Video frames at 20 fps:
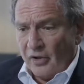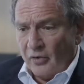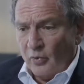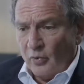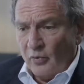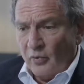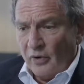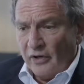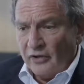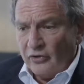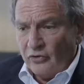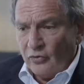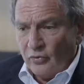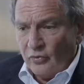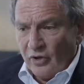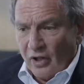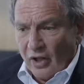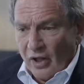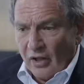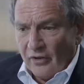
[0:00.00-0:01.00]
We went into
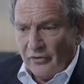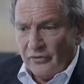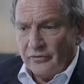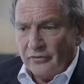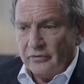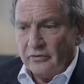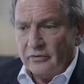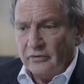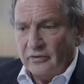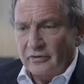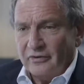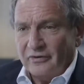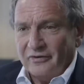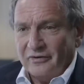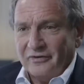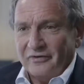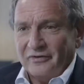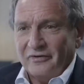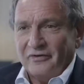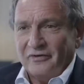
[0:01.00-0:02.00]
another
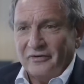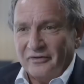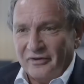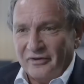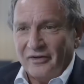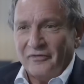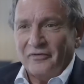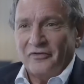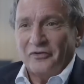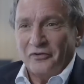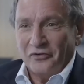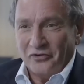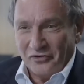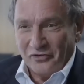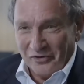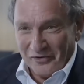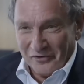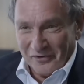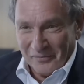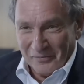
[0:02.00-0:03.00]

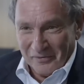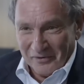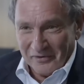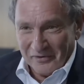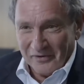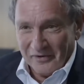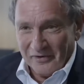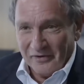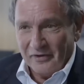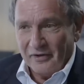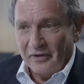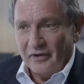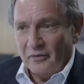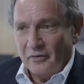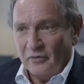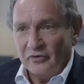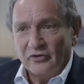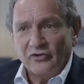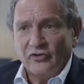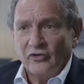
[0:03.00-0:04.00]
devolutionary period
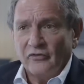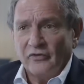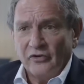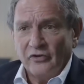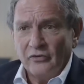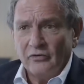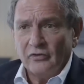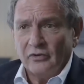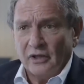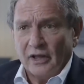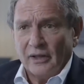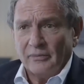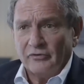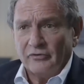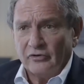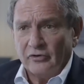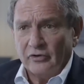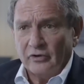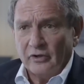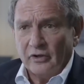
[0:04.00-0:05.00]
when the Soviet Union
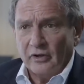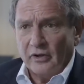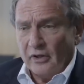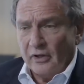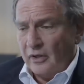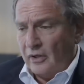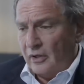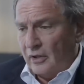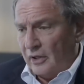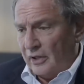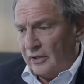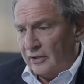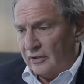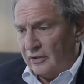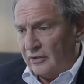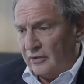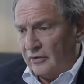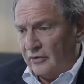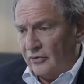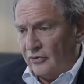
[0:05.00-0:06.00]
collapsed,
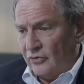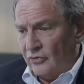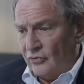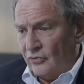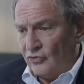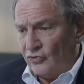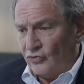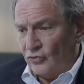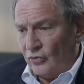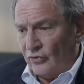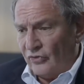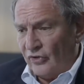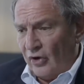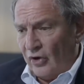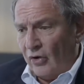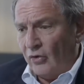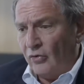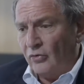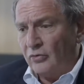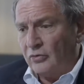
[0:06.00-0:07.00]
and you saw the
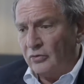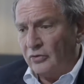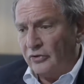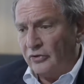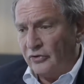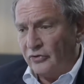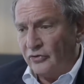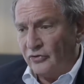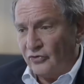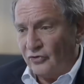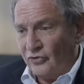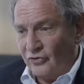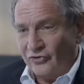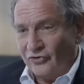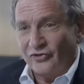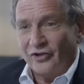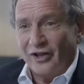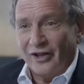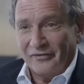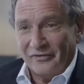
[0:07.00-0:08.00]
old
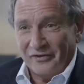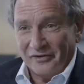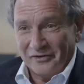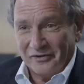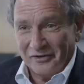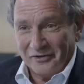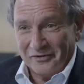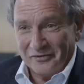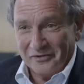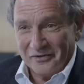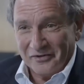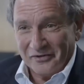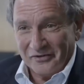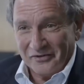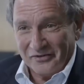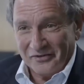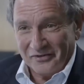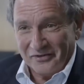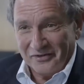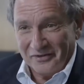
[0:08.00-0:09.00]
Yugoslavian
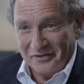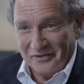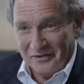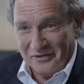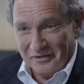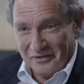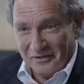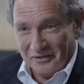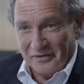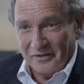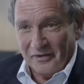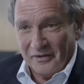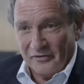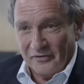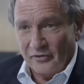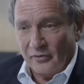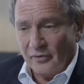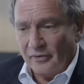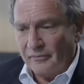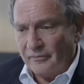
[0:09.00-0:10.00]
countries
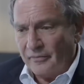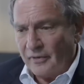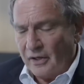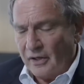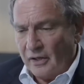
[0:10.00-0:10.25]
and so on.